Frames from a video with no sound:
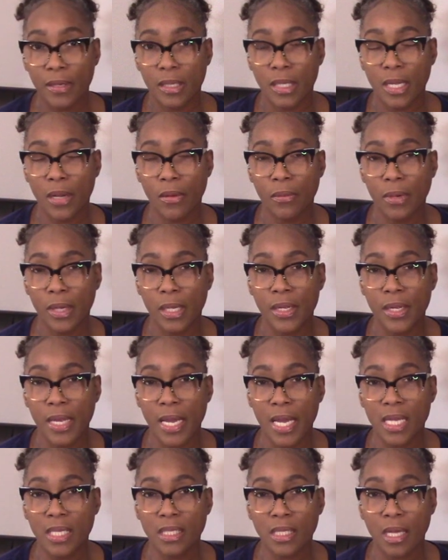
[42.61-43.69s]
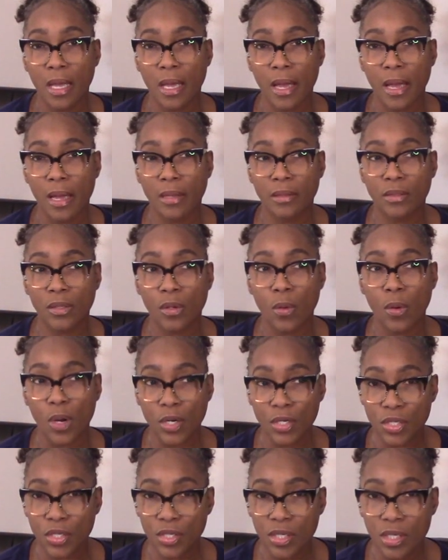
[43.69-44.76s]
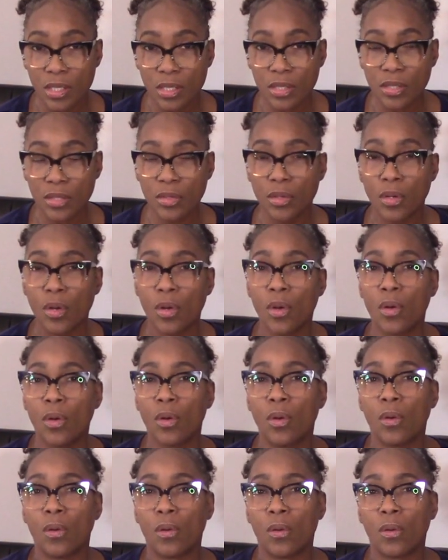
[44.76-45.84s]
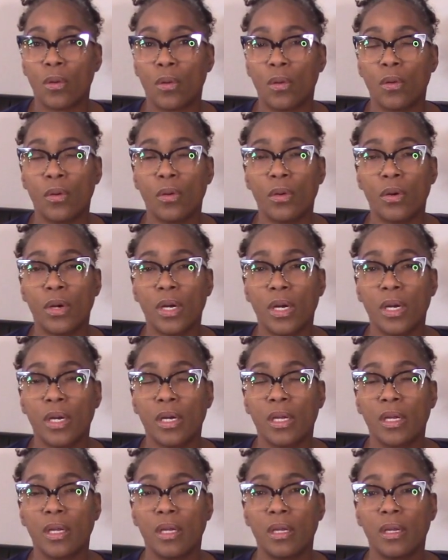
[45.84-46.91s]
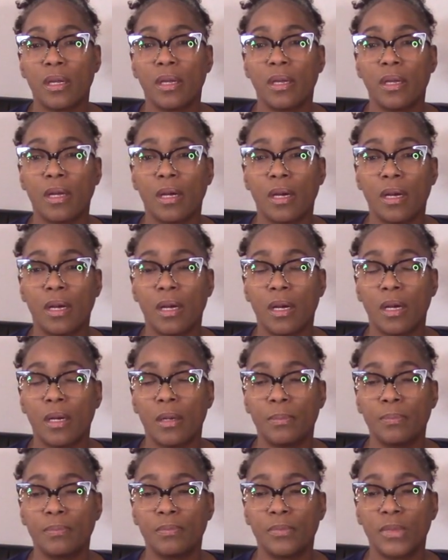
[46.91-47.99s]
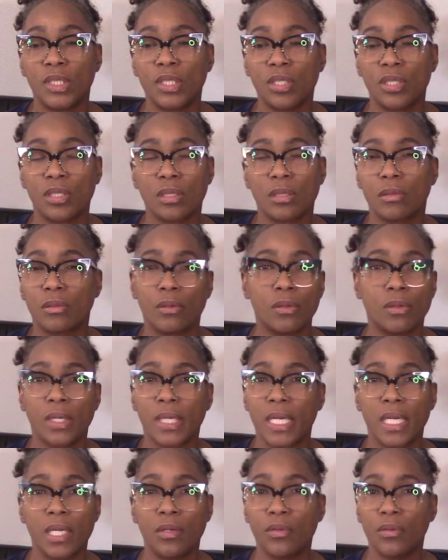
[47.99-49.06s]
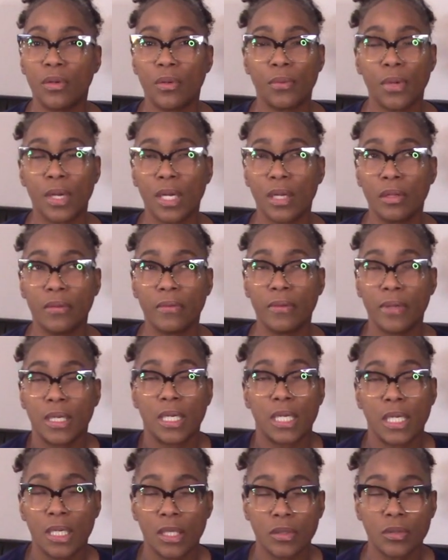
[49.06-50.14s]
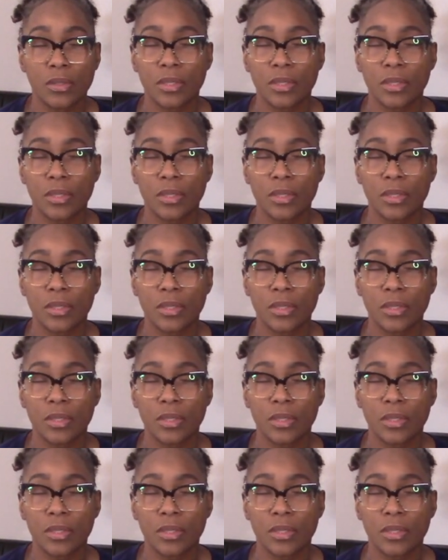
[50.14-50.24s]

That way you guys can ask questions or um, just go ahead and do a regular video.